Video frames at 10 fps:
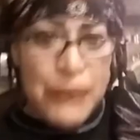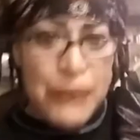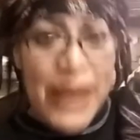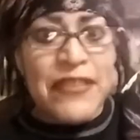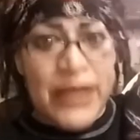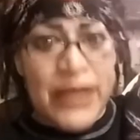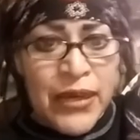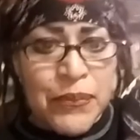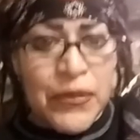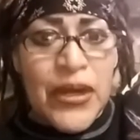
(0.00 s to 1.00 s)
up like
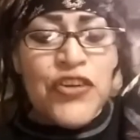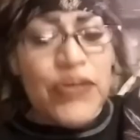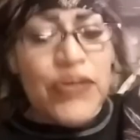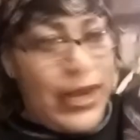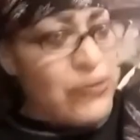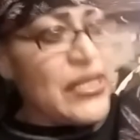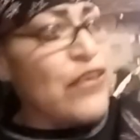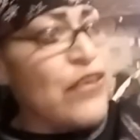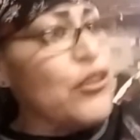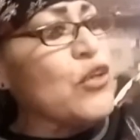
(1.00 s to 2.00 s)
them. Like I was
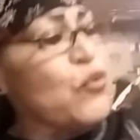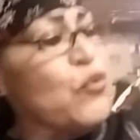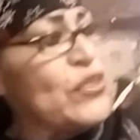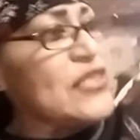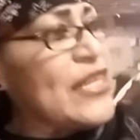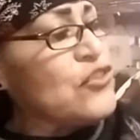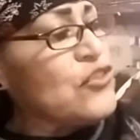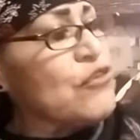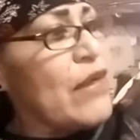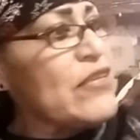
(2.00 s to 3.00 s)
saying earlier, we tend
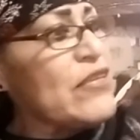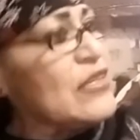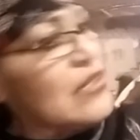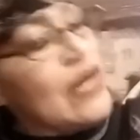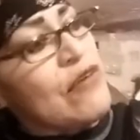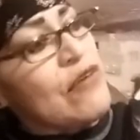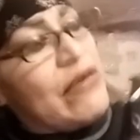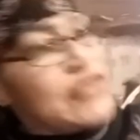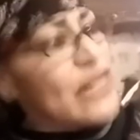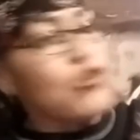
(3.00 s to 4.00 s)
to
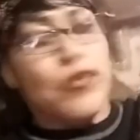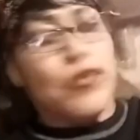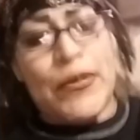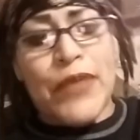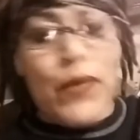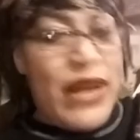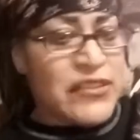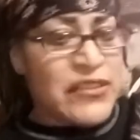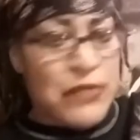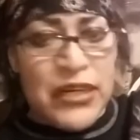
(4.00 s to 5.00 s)
gravitate towards people that we
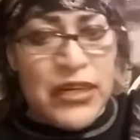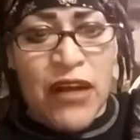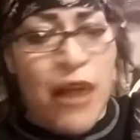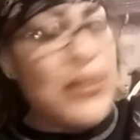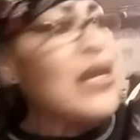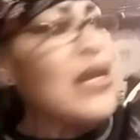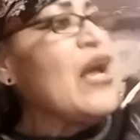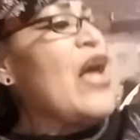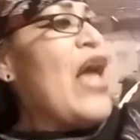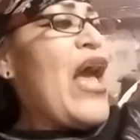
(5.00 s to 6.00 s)
have something in common.
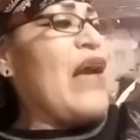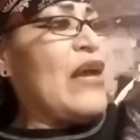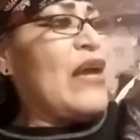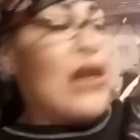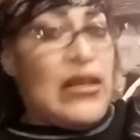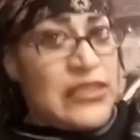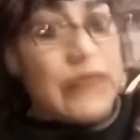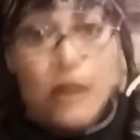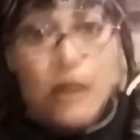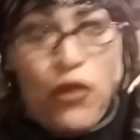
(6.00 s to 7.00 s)
It's
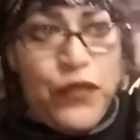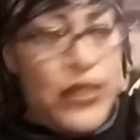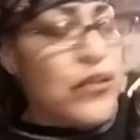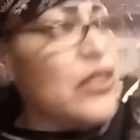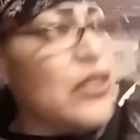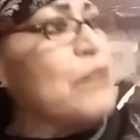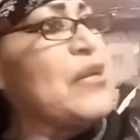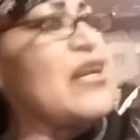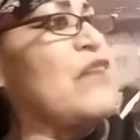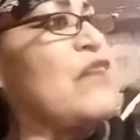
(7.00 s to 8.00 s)
something hopefully good.
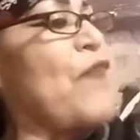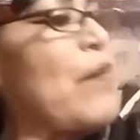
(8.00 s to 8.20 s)
But if